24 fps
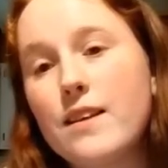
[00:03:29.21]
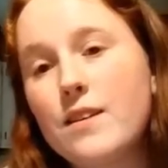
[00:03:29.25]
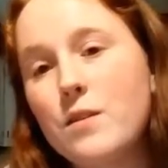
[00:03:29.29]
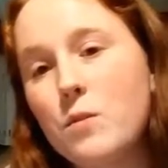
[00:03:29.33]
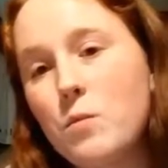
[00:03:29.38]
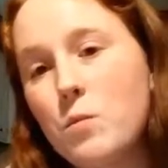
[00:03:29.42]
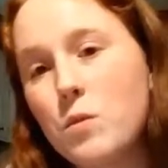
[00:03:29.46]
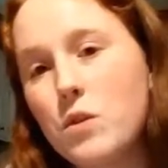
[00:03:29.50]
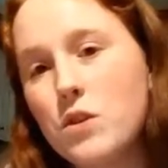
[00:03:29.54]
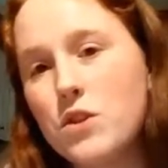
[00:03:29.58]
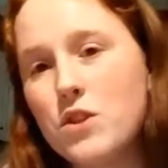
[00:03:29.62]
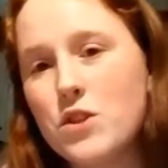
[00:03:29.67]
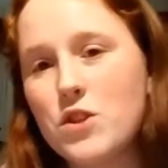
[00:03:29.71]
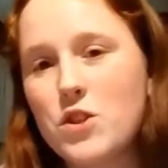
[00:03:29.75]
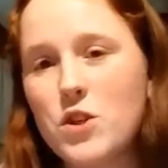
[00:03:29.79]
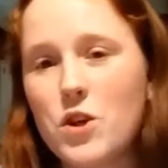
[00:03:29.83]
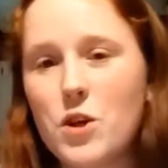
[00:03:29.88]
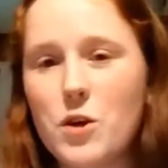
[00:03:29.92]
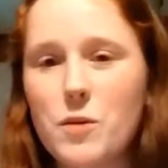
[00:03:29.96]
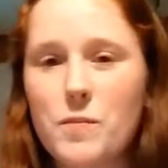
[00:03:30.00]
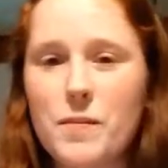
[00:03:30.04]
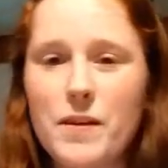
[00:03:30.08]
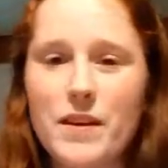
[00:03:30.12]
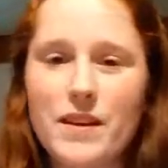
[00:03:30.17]
will
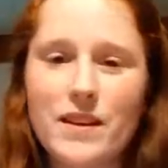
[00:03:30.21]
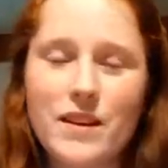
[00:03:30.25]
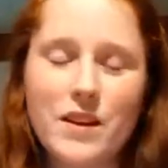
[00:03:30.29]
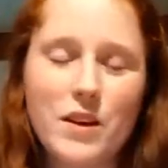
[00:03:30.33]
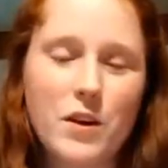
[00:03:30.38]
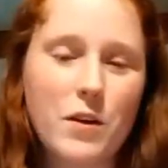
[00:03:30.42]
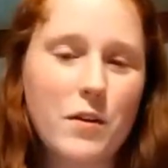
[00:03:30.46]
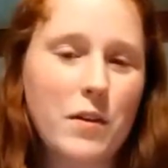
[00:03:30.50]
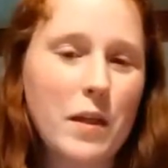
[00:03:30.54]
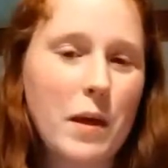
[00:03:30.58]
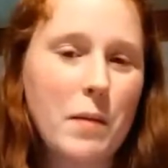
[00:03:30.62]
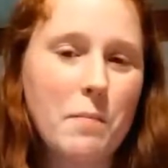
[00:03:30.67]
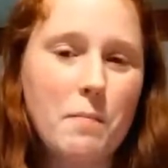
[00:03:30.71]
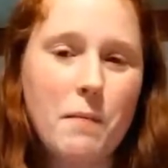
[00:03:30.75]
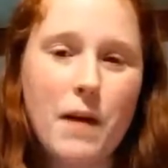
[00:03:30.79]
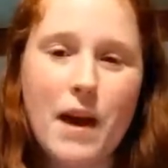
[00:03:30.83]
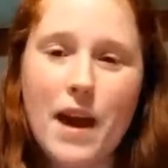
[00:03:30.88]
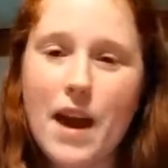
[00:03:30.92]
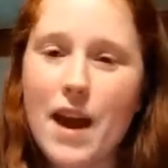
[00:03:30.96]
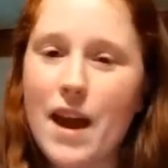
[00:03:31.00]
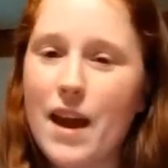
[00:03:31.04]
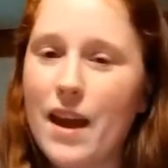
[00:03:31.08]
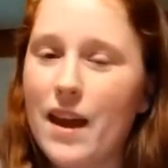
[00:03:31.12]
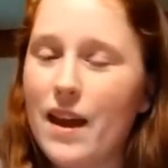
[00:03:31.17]
determine, they
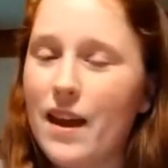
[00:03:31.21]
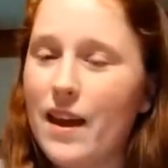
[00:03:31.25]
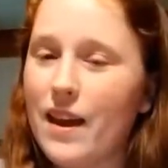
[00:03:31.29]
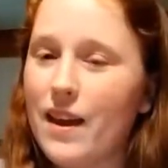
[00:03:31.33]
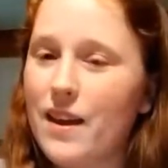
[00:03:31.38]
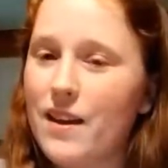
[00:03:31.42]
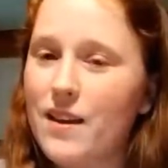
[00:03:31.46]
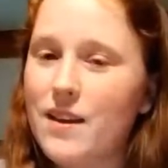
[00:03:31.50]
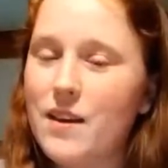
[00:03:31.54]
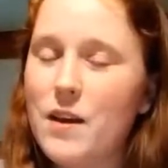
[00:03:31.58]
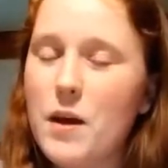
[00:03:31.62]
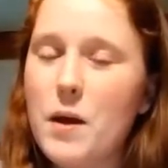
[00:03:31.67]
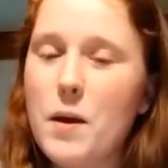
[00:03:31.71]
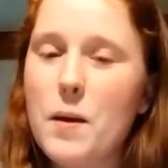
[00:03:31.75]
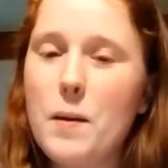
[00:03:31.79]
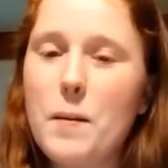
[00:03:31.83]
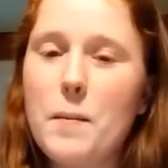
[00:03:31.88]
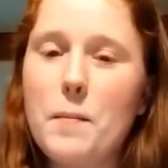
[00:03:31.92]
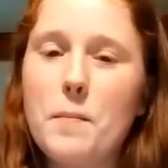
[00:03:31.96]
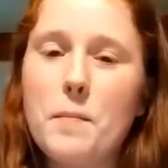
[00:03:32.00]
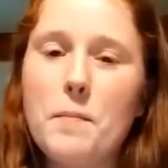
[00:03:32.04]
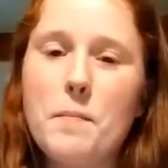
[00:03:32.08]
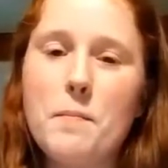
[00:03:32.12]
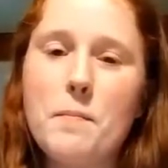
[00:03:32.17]

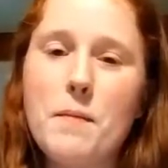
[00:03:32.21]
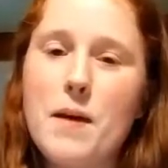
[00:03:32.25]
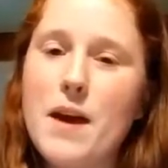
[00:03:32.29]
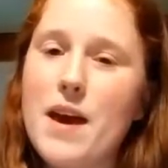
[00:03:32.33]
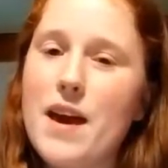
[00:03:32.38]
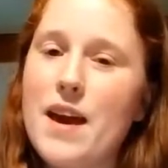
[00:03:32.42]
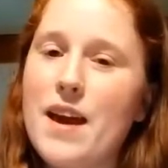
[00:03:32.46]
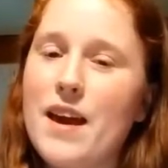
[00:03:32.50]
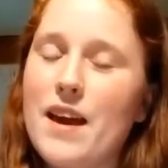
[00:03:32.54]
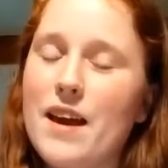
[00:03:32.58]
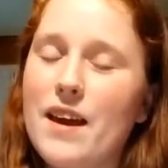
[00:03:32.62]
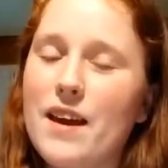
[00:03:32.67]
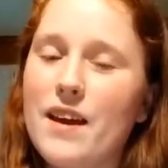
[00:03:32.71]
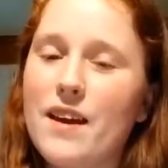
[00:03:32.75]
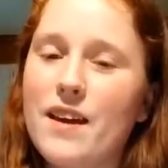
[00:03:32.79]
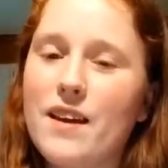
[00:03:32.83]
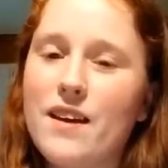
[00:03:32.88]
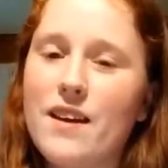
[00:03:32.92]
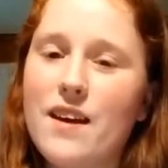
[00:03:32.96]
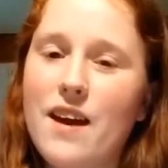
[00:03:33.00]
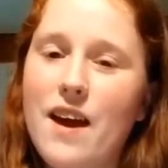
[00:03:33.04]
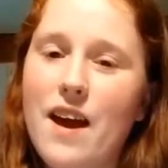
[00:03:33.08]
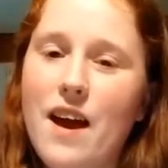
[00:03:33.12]
may